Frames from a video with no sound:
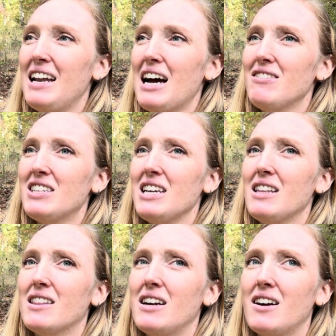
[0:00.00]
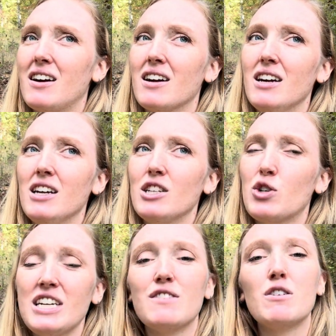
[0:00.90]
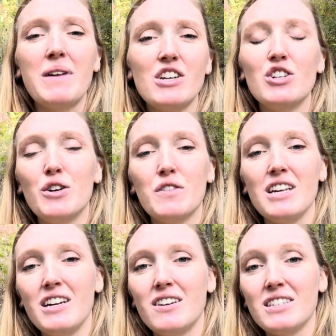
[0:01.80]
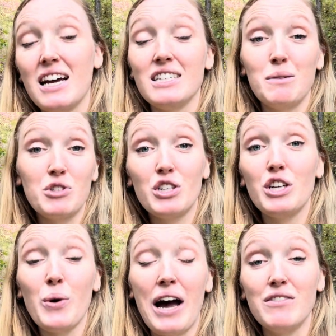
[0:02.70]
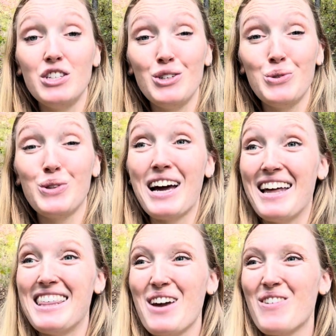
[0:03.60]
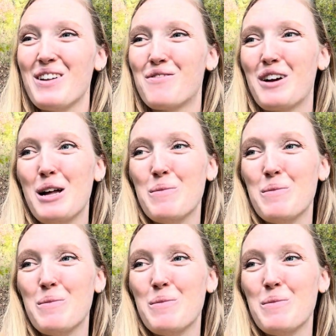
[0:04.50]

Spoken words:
I've seen their transformation over the years, as I'm sure you have too, that they went from,